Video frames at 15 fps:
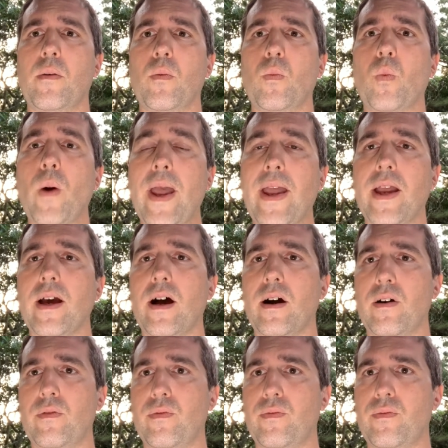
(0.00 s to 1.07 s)
way
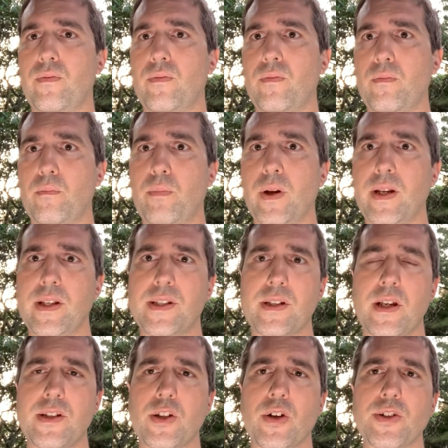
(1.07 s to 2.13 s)
of, but
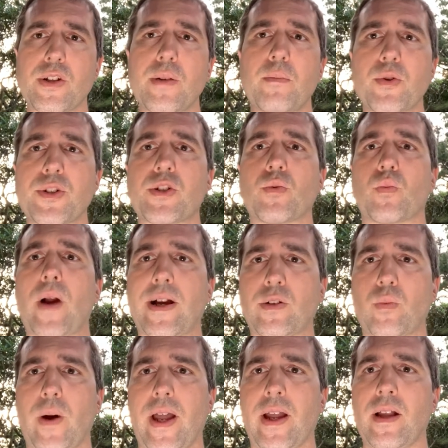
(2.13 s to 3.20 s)
it's also the most direct
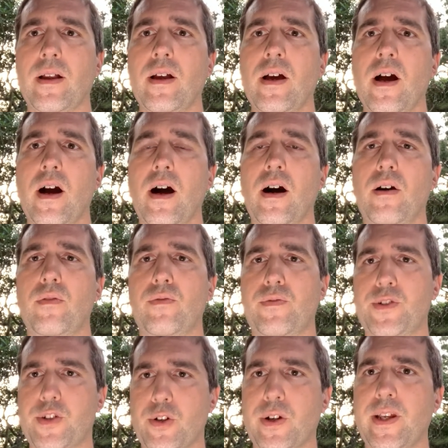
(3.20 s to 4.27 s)
way of
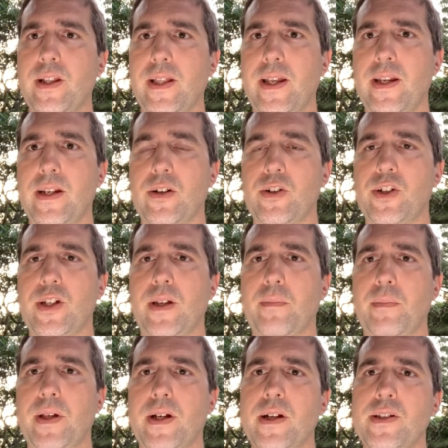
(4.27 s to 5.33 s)
circulating your Qi,
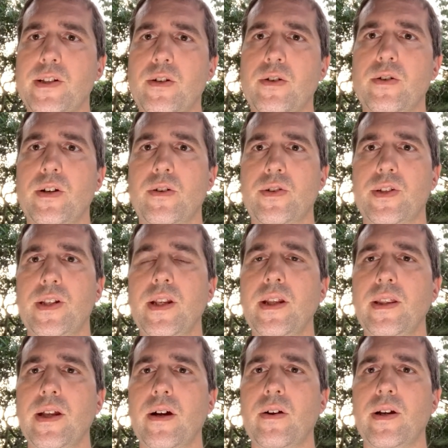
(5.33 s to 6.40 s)
because you're sitting
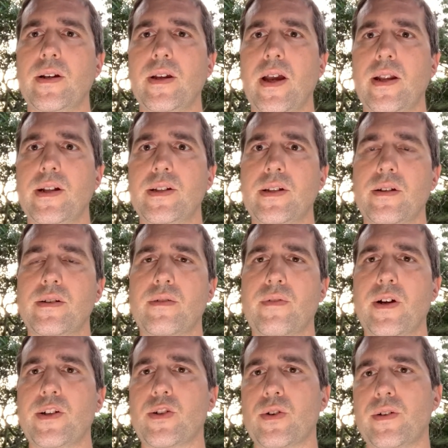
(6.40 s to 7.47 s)
there and it's a very
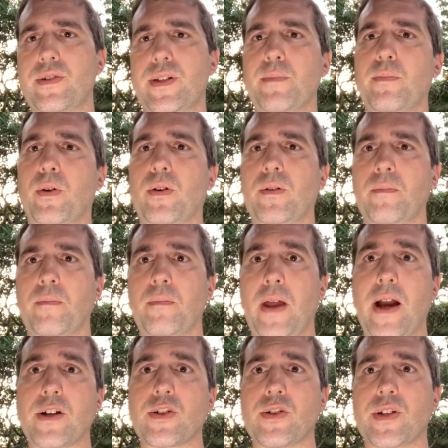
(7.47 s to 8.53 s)
sort of simple
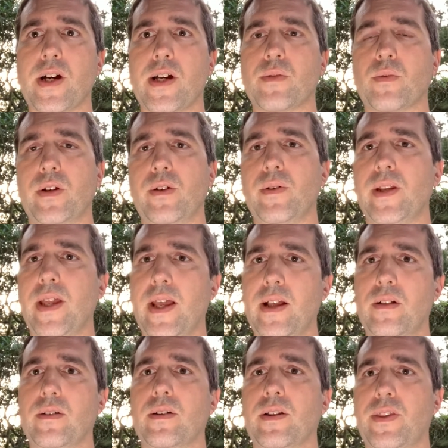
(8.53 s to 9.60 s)
exercise where you
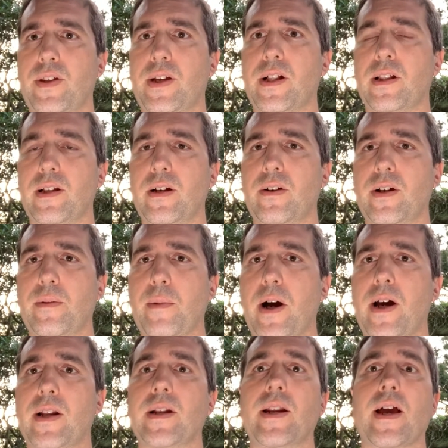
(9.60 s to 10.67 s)
inhale, clear your
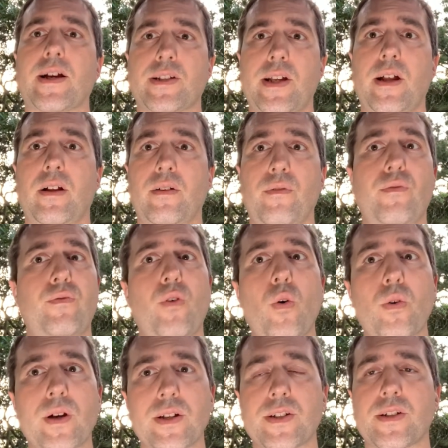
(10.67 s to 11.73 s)
mind, and exhale and
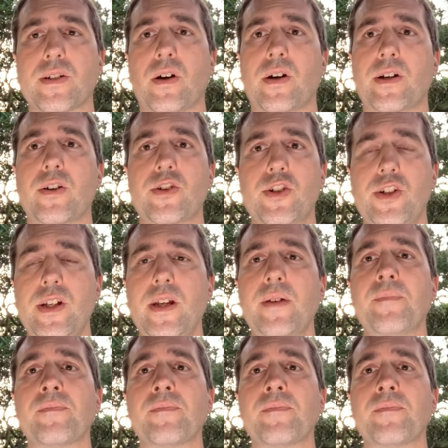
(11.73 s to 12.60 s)
focus on your Qi